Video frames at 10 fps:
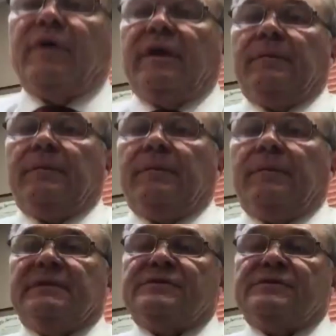thank you, Mr.
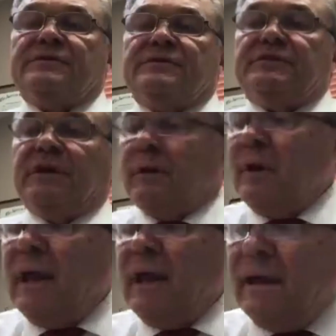Chair. Yeah, this
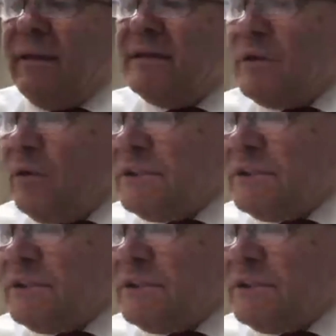is a question for the